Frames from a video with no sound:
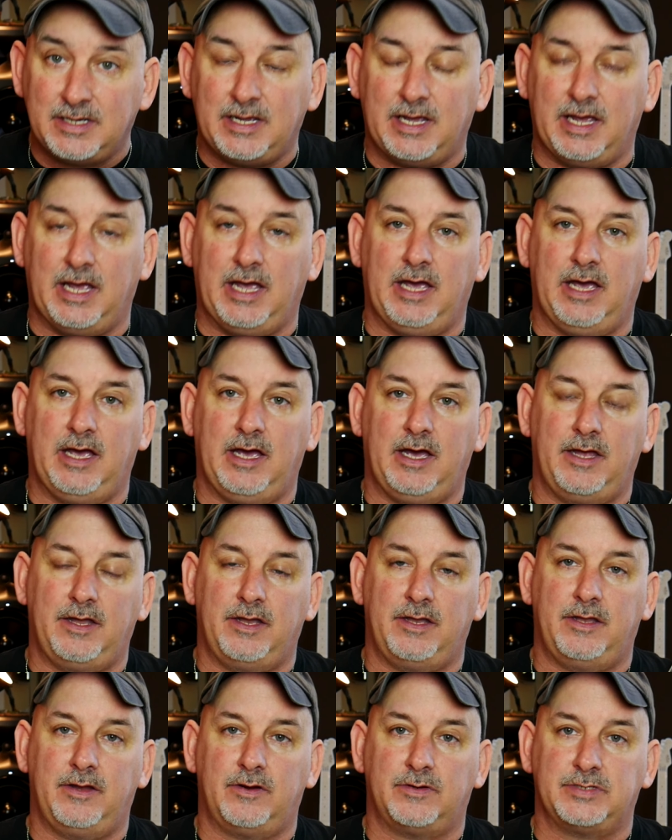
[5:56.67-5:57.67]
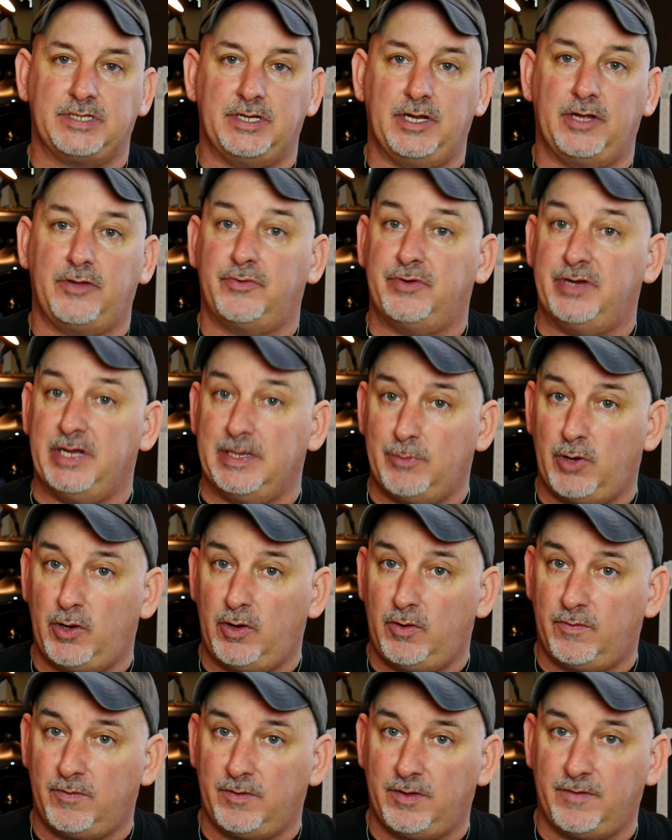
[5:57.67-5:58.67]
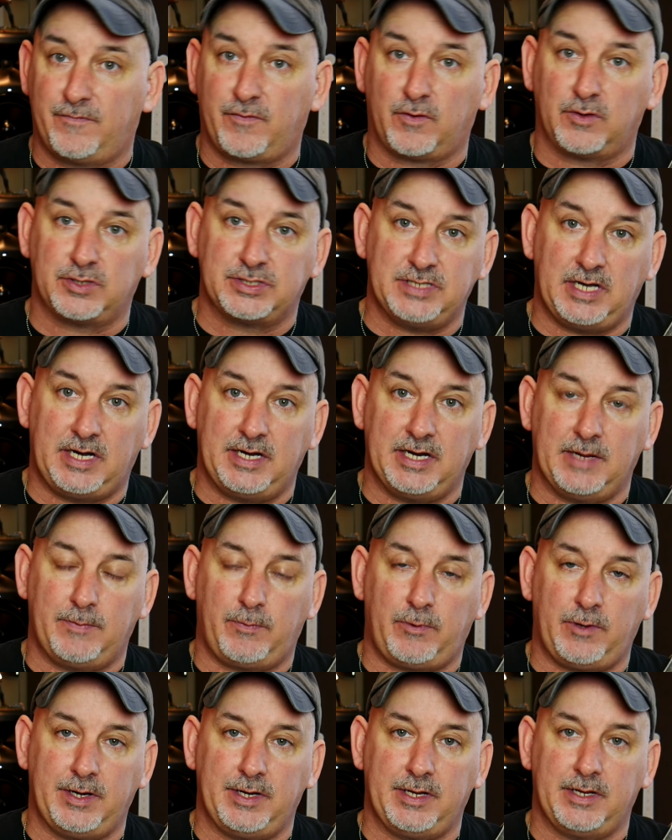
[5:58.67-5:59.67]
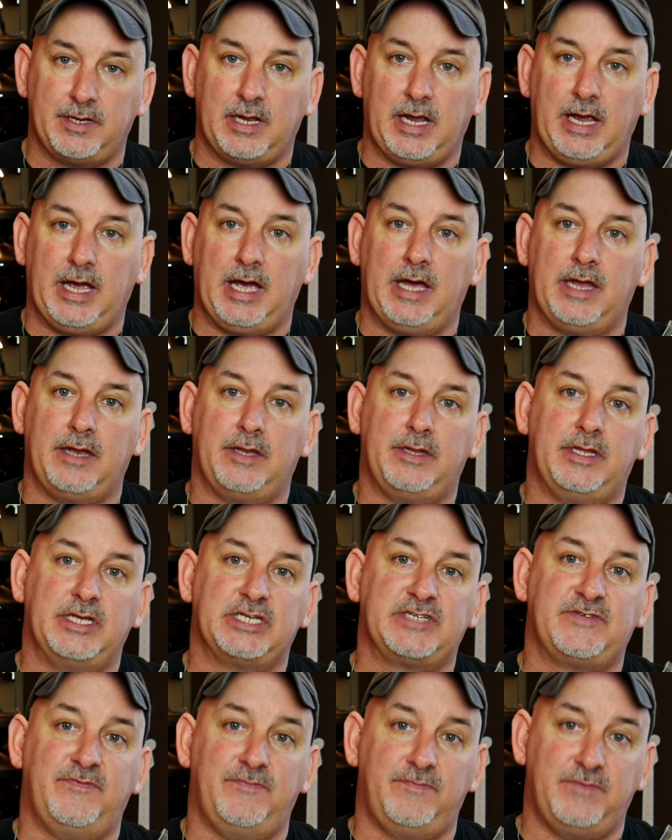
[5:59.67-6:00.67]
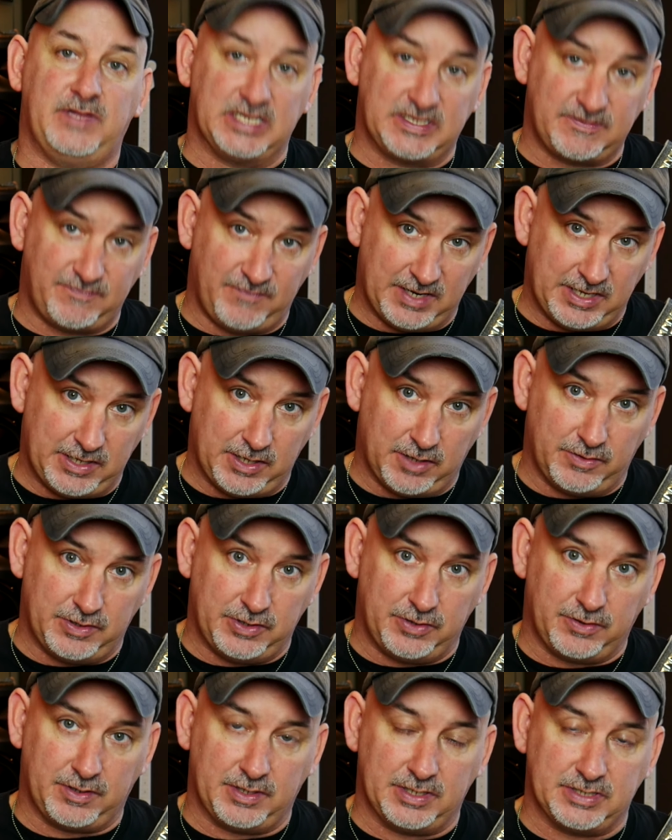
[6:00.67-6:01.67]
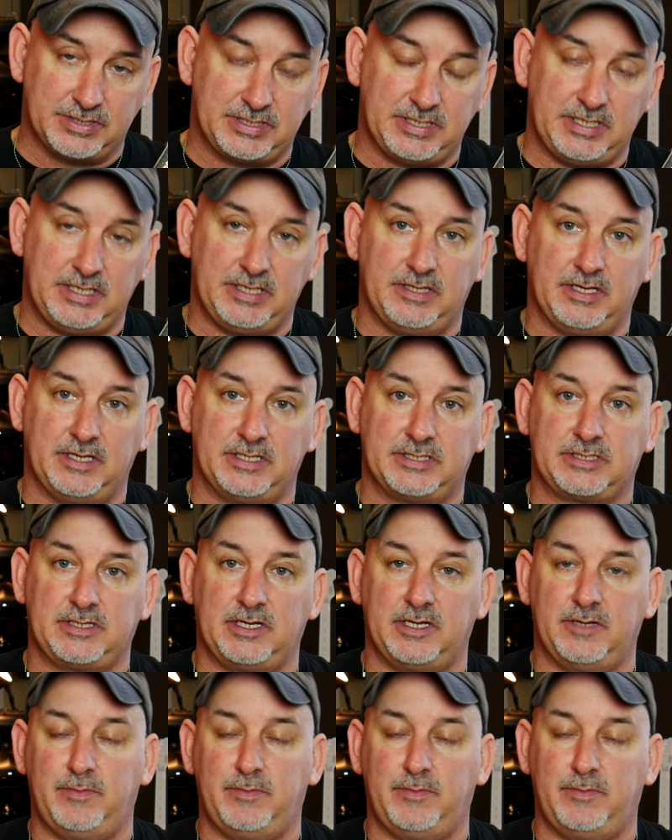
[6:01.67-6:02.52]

and there's another demo of the first night I played it, and this video that you're going to see that's going to